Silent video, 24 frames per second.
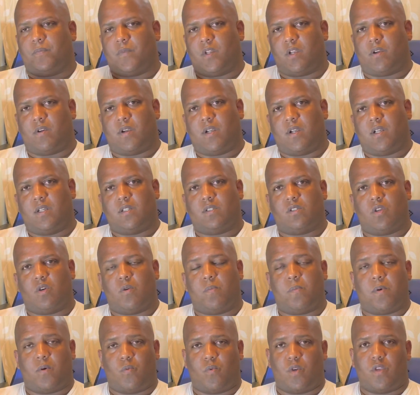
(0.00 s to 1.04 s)
All right. So,
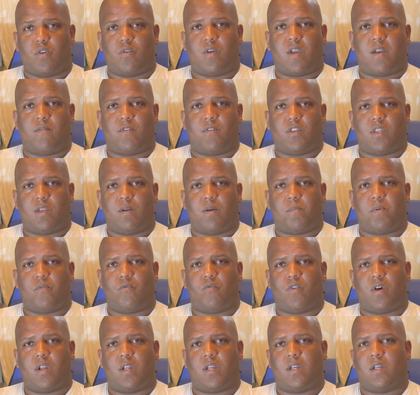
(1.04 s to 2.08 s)
but when you get everything up and
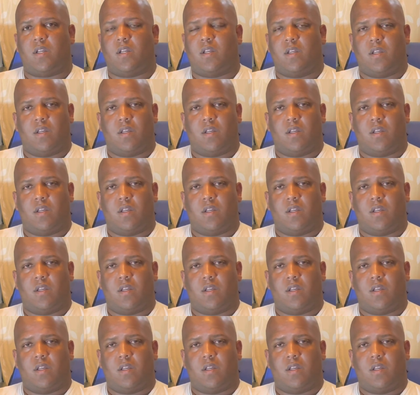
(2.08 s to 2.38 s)
running,